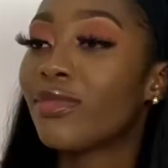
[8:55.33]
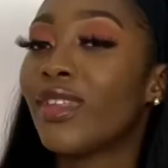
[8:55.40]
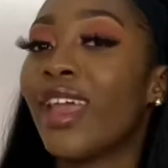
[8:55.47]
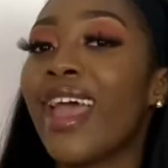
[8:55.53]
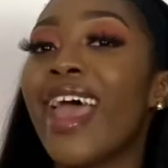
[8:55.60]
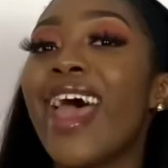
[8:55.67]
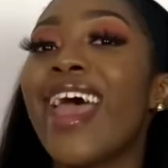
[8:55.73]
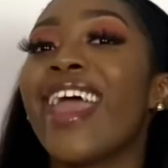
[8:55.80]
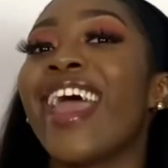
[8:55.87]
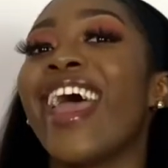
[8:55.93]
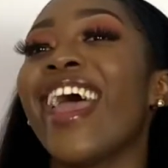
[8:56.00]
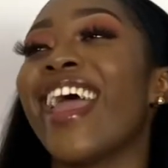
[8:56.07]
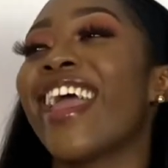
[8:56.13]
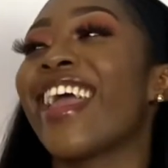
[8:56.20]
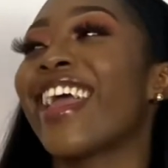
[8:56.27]

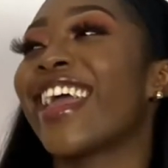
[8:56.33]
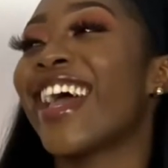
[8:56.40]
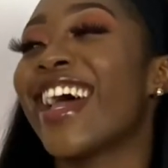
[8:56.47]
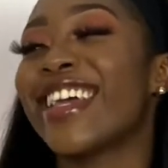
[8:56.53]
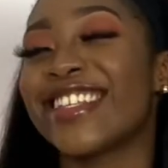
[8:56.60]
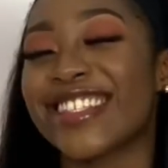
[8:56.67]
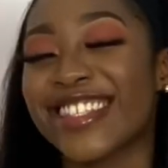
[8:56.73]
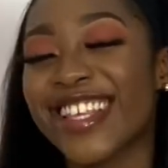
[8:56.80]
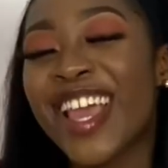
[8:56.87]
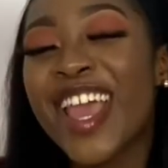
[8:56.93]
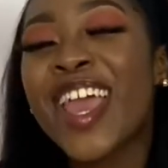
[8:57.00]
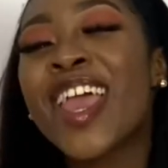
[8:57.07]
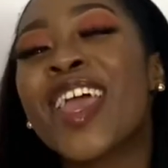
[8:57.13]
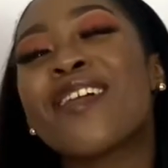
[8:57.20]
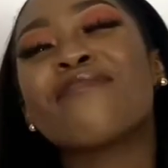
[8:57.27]
Hey, guys.
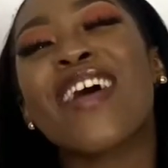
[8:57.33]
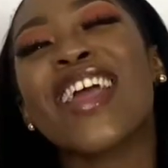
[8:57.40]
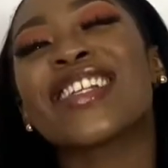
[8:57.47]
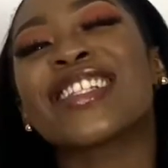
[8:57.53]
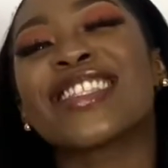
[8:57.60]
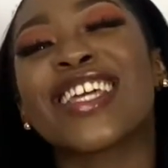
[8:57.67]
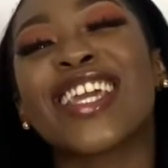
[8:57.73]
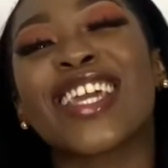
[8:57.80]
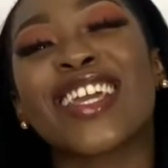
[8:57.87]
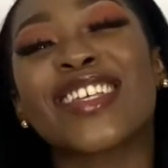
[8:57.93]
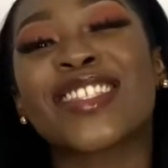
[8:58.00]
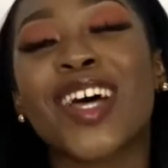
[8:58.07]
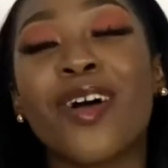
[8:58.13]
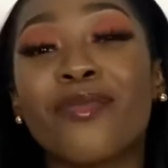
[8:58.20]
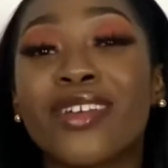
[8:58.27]
Imagine thinking
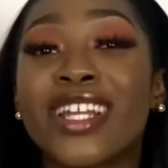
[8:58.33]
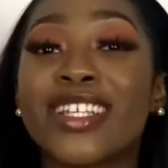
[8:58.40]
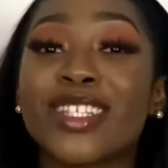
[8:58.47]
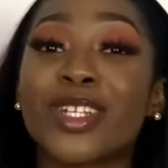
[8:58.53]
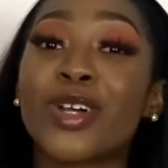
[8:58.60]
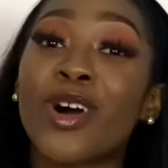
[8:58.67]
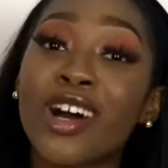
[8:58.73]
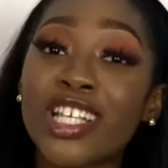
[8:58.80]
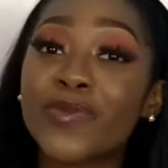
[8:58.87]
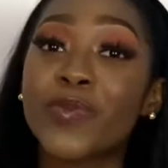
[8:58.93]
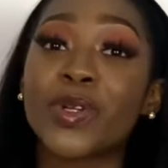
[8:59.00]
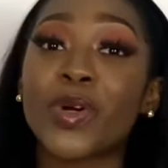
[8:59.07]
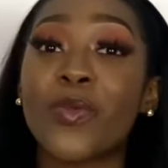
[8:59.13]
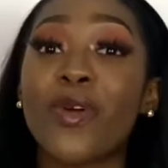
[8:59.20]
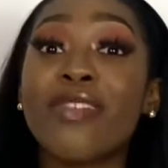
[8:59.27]
someone is in the
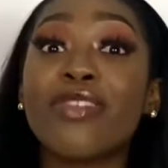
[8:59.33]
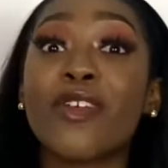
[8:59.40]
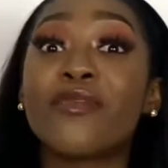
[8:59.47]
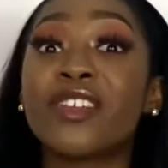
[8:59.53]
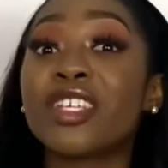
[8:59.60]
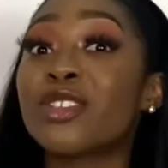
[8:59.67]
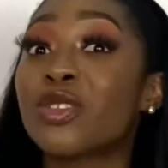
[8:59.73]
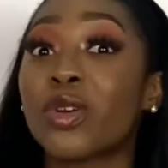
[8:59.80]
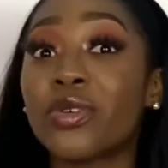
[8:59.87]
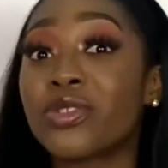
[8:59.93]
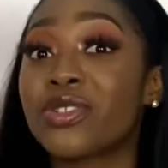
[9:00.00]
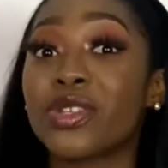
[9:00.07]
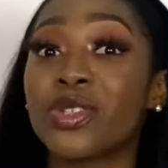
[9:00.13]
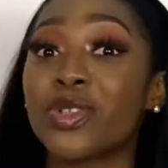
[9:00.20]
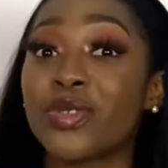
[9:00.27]
hospital when they've just
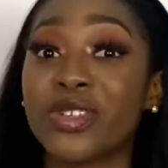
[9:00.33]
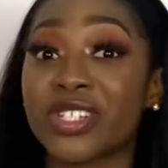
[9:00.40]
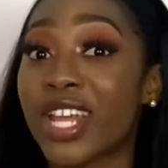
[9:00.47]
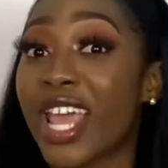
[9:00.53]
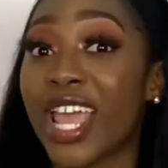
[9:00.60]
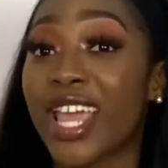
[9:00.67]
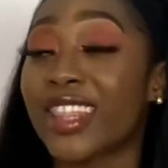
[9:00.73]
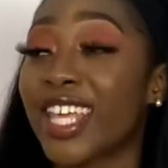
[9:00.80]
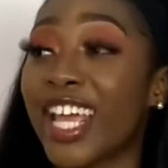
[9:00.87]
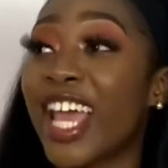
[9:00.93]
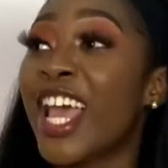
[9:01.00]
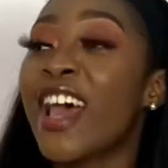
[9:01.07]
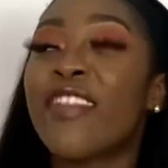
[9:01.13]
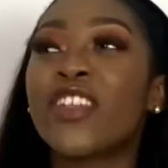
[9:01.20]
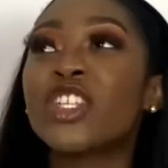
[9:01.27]
ghosted you. They
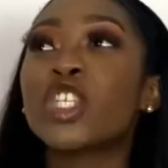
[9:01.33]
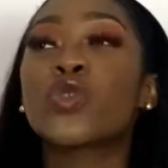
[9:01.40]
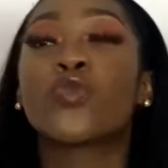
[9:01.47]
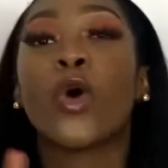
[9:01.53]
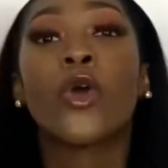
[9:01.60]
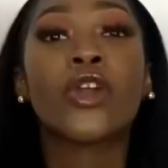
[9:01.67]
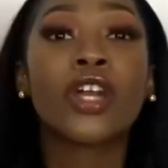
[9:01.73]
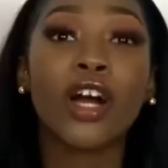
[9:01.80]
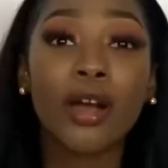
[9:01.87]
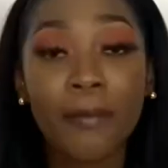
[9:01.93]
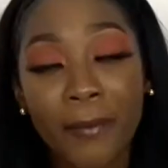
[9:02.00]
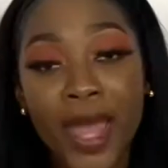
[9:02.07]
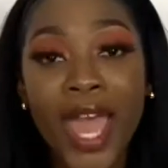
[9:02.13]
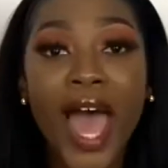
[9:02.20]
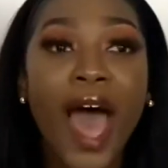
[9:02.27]
just woke
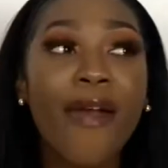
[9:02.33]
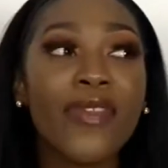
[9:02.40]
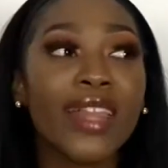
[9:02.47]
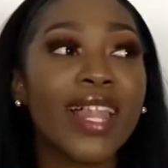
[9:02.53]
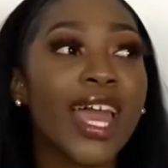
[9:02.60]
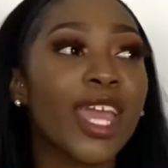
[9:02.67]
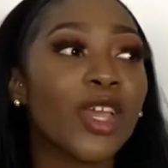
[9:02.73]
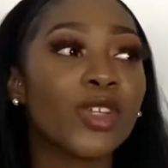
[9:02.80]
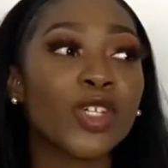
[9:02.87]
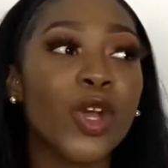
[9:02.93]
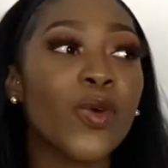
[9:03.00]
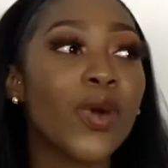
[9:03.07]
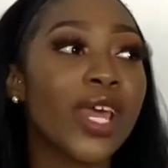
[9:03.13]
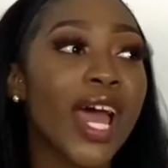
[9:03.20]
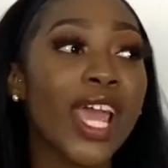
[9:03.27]
up and they're like, you
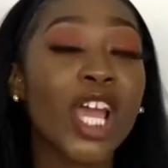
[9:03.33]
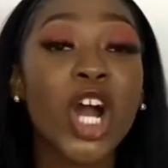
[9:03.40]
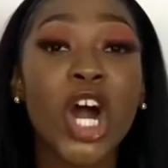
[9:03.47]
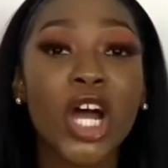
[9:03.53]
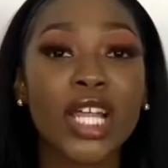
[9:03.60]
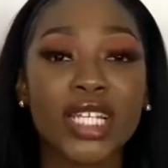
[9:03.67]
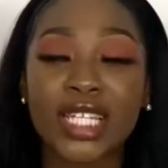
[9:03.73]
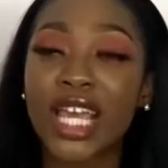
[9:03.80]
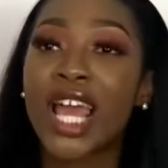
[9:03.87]
know what, I can't.